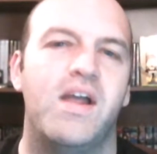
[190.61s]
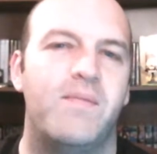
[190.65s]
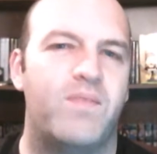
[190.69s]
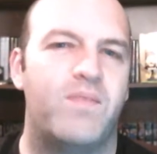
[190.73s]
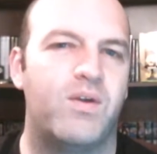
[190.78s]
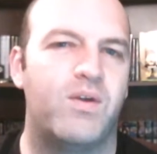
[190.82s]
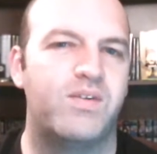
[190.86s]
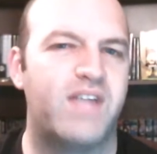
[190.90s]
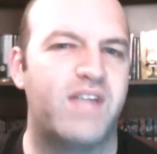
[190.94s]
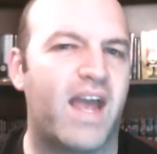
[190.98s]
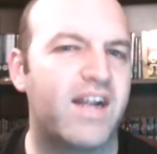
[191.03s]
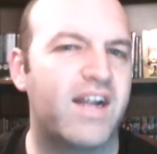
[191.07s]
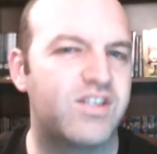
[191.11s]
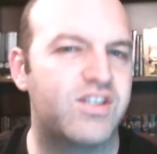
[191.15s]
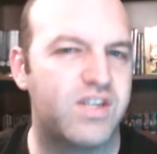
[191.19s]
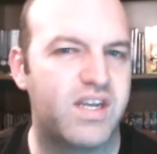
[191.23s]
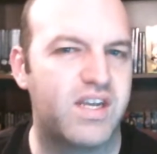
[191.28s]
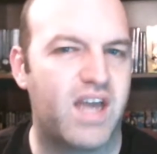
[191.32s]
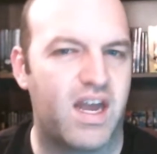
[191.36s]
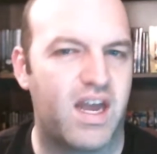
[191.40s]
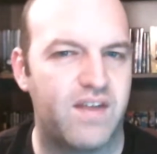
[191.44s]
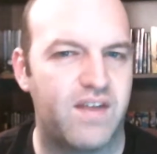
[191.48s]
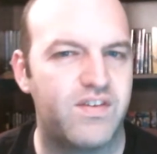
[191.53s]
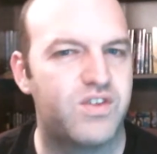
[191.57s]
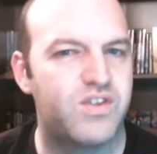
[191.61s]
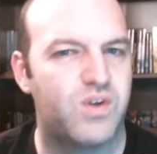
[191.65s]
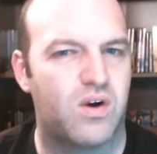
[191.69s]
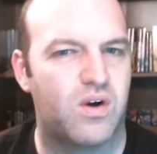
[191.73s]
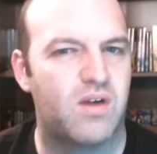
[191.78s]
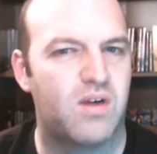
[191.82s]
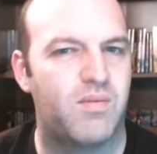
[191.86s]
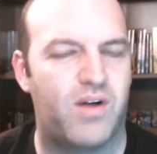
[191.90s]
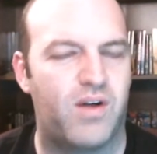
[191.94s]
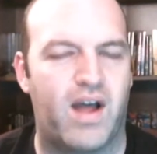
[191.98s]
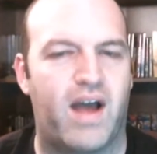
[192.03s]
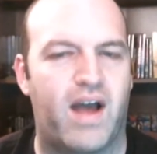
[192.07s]
It was actually kind of
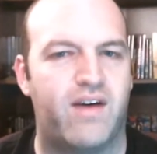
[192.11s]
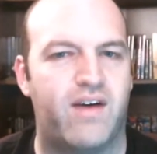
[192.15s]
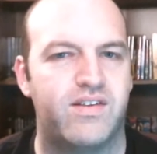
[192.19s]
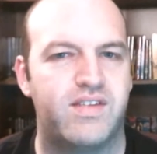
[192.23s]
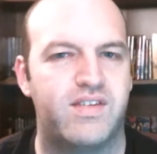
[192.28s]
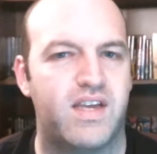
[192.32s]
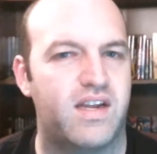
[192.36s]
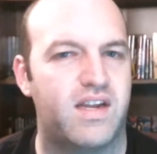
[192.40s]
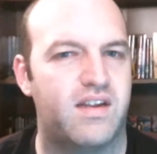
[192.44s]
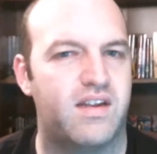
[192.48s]
adorable how it did.